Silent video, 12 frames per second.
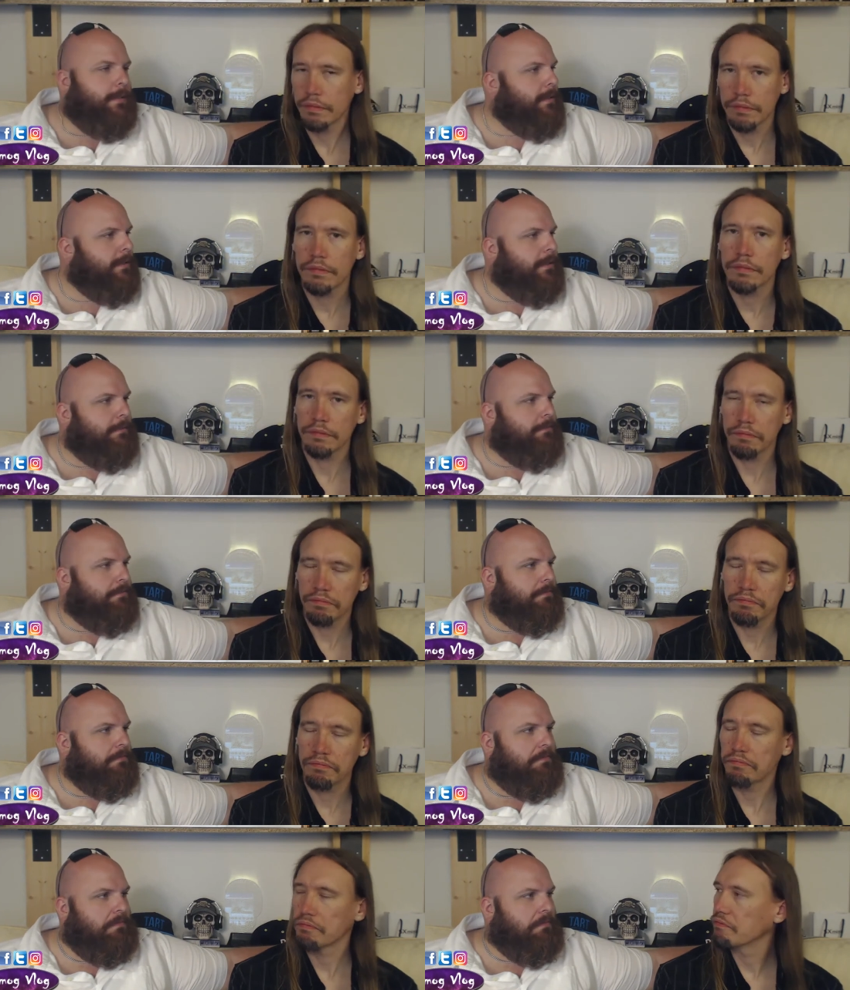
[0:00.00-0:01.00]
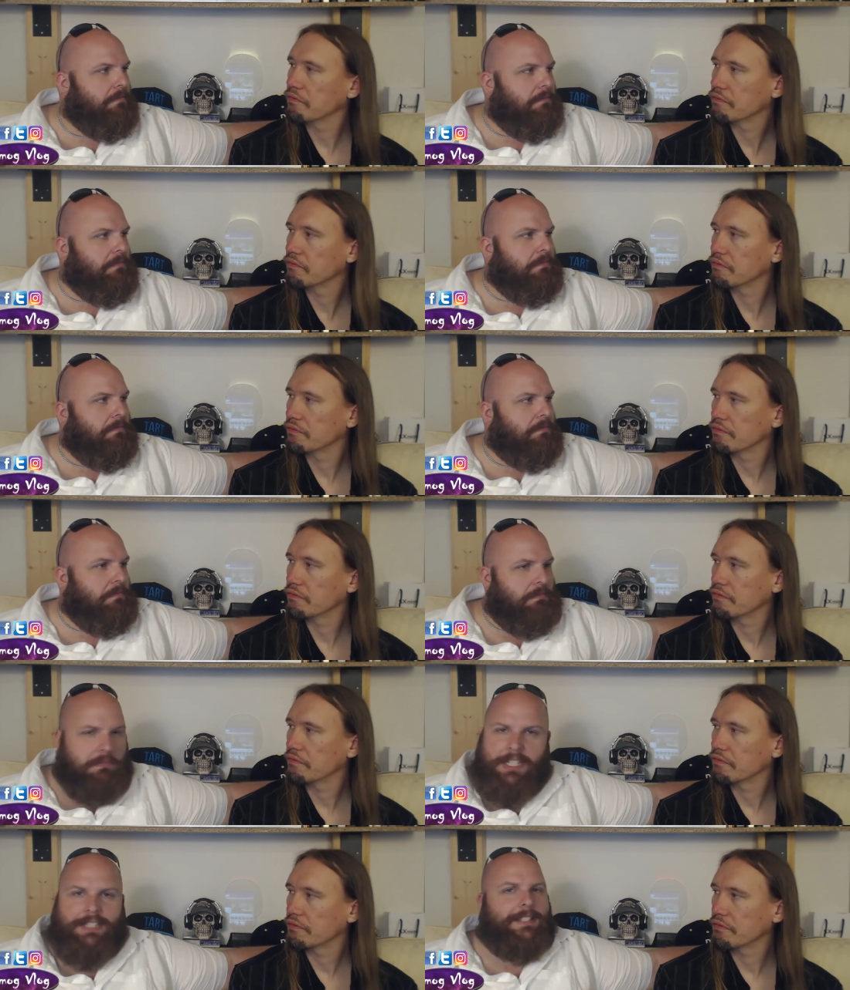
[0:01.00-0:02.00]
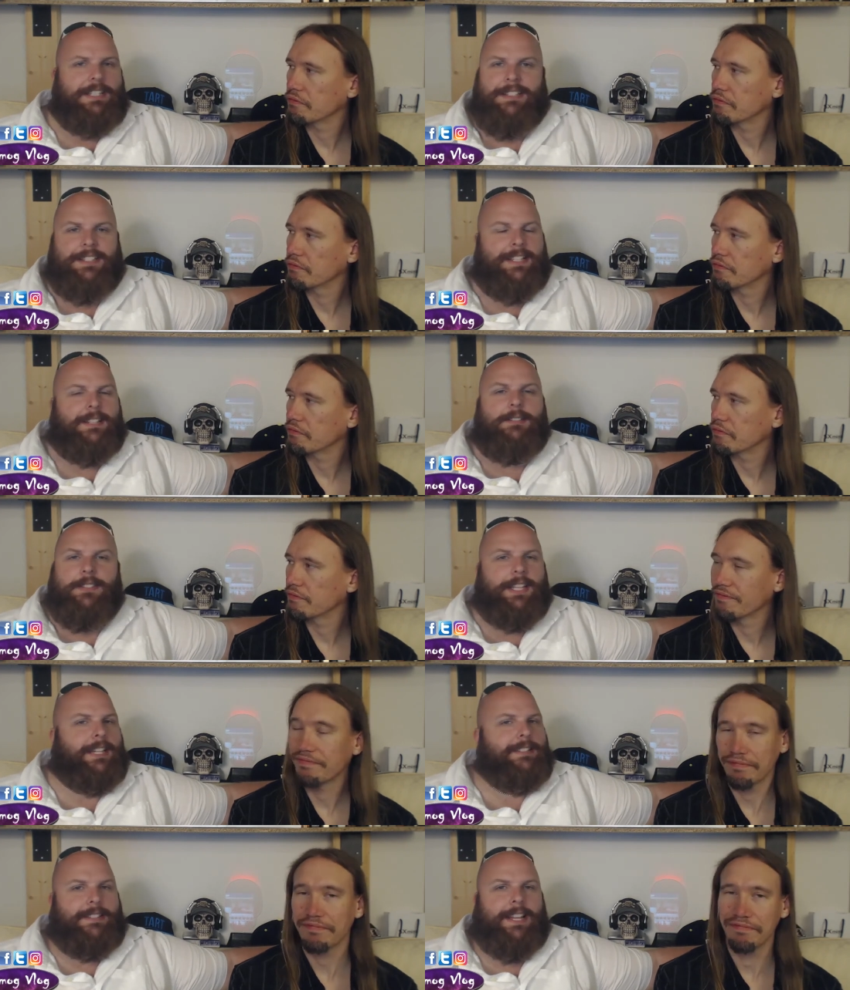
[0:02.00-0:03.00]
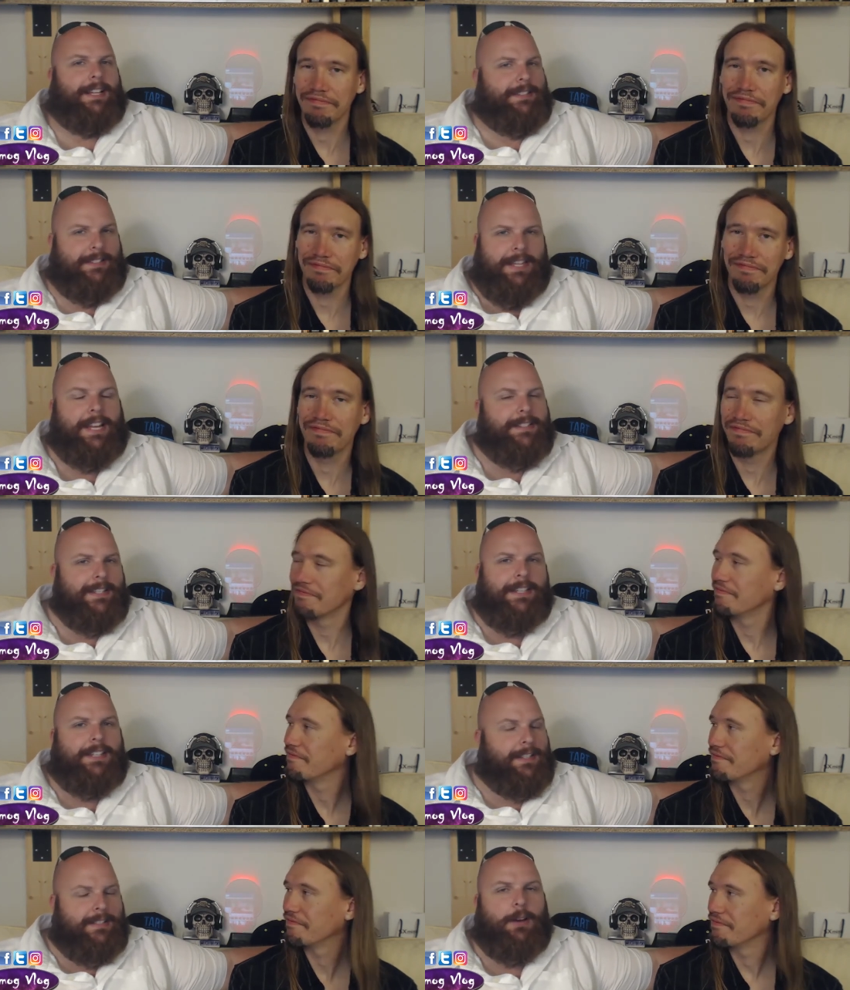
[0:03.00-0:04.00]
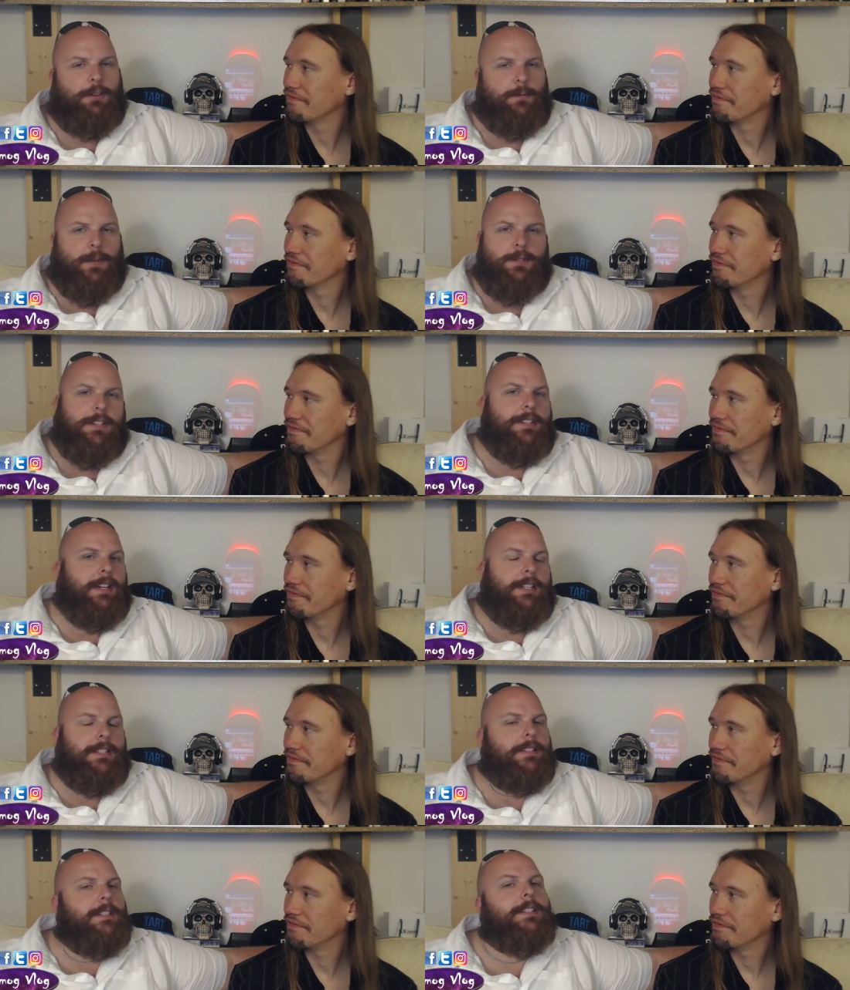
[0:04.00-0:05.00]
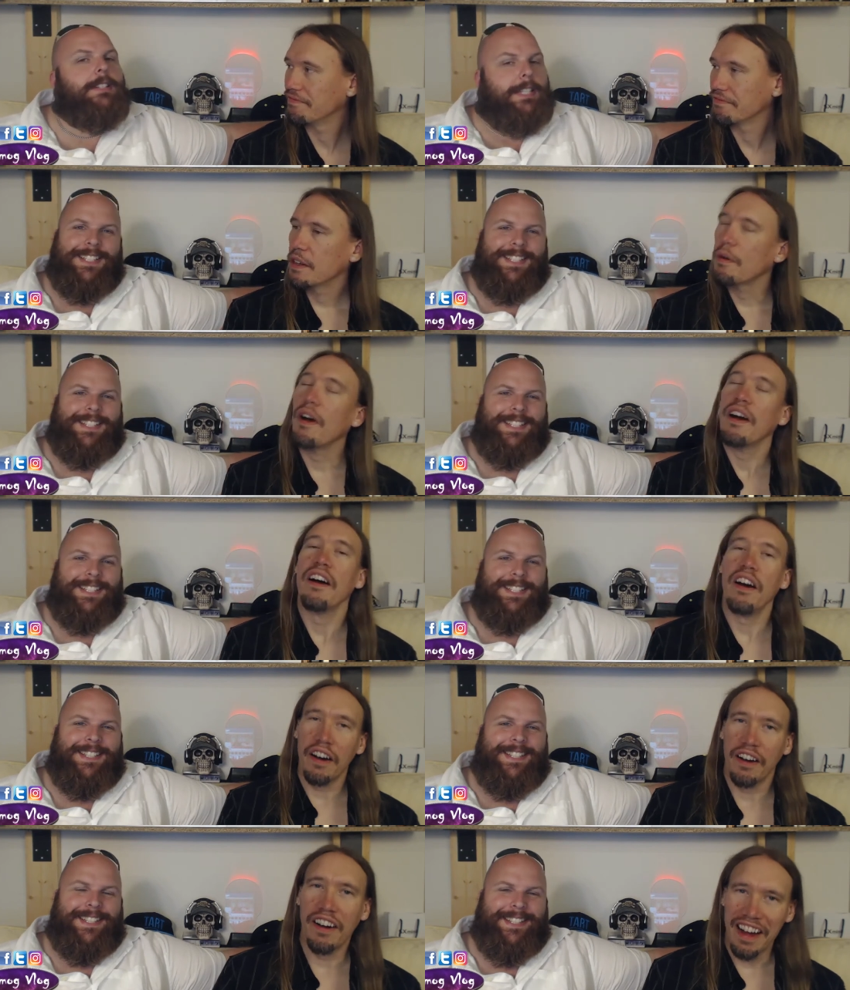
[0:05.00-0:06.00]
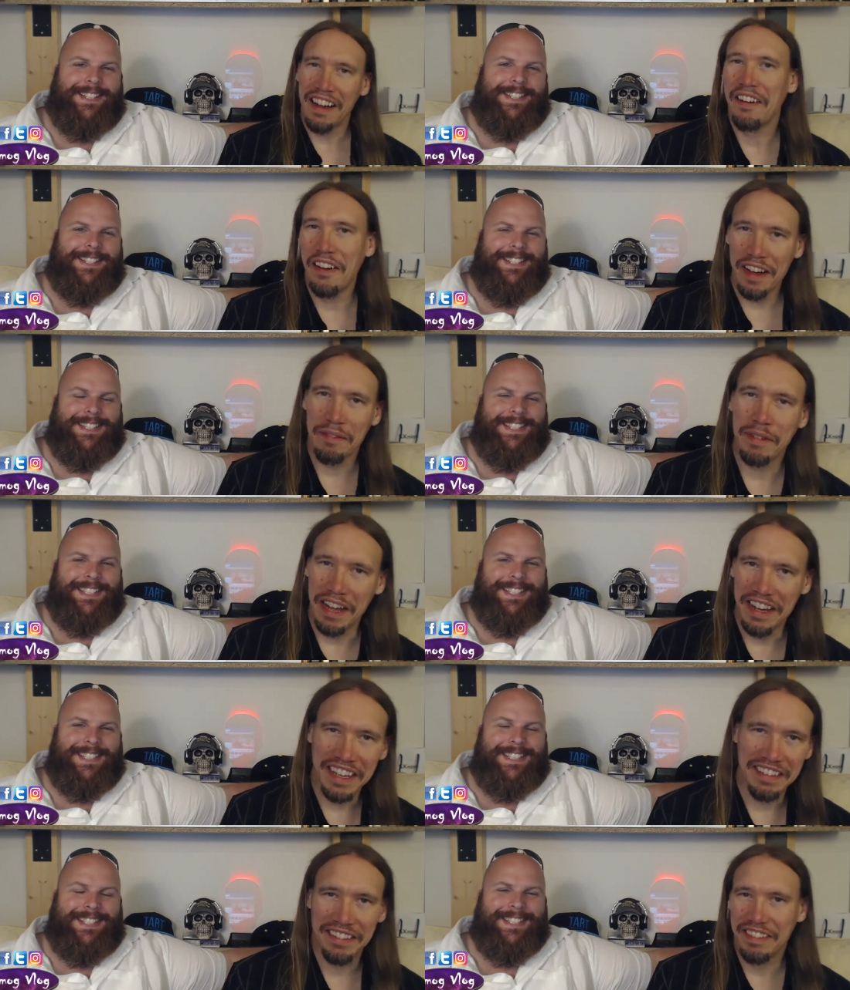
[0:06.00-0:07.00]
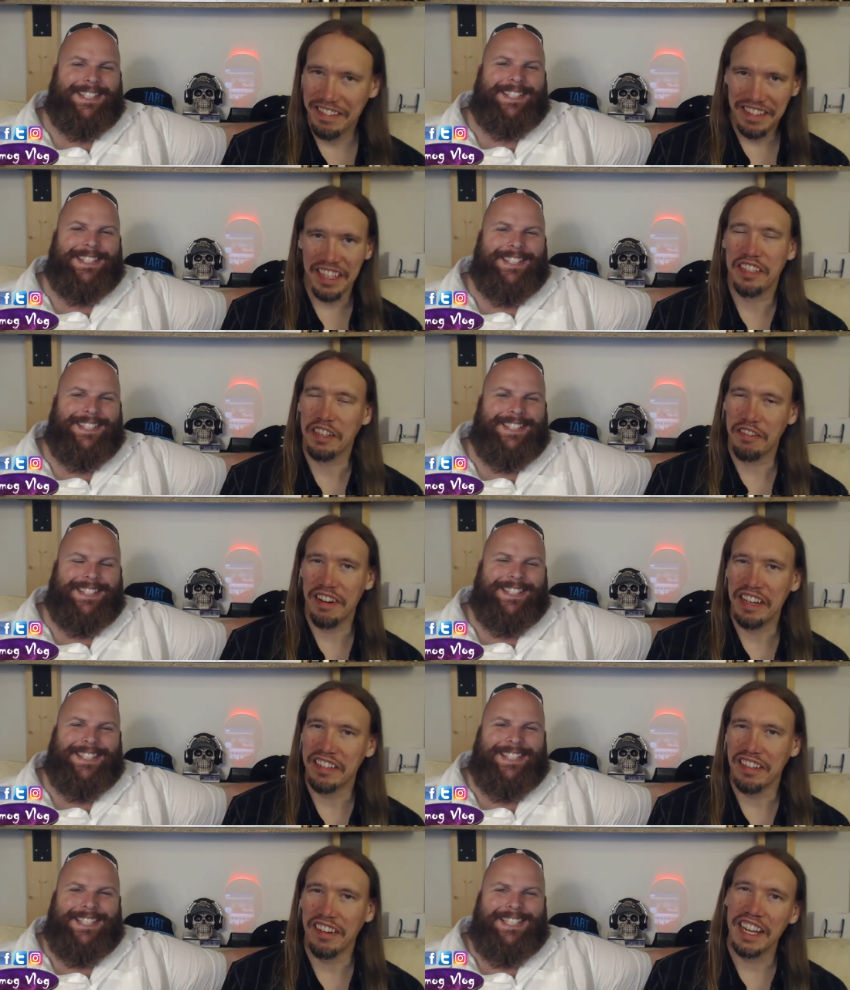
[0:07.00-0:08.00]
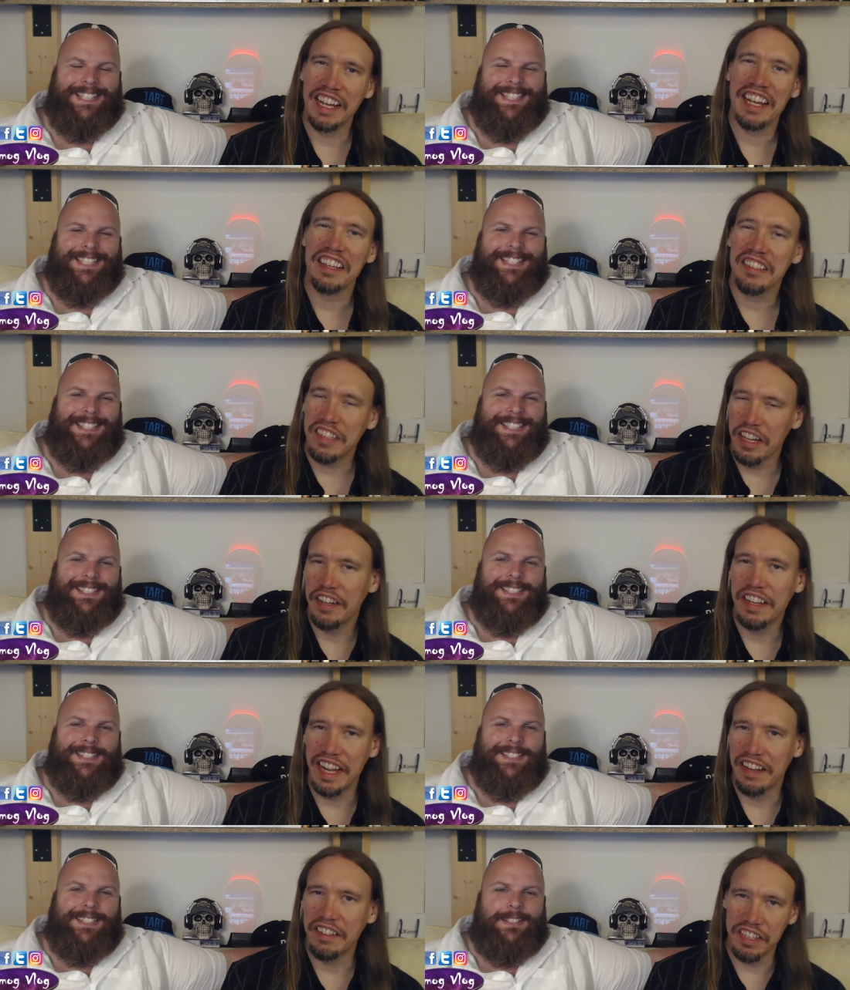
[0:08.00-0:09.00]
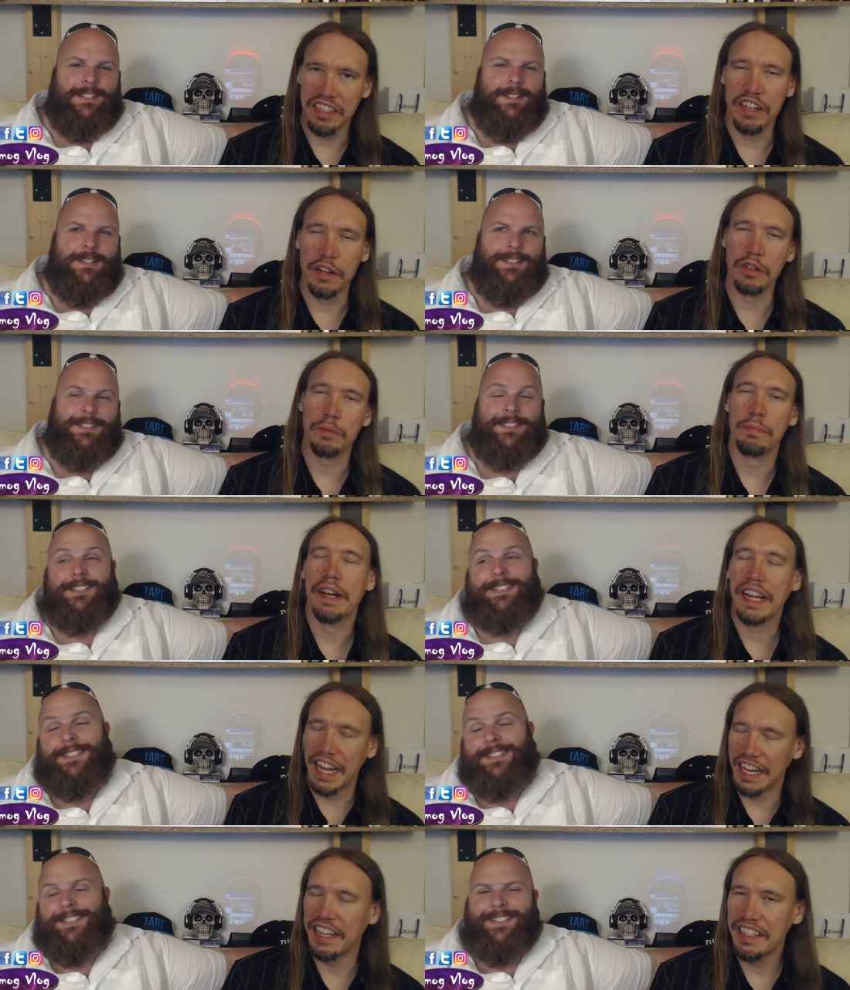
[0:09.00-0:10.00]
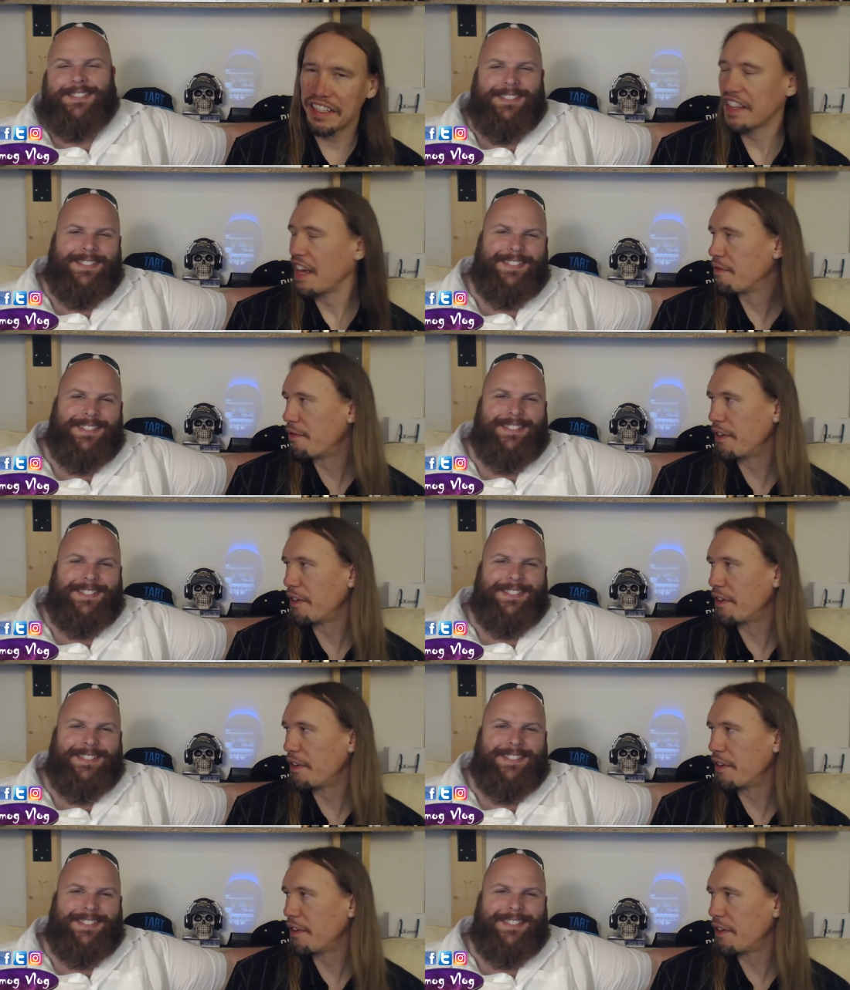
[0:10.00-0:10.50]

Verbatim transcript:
Speaker 1: Is, is, is it? That's, that, that's it. That's how it's supposed to taste.
Speaker 2: But I, am going to disagree slightly. It is turned down just a notch, but again, it is that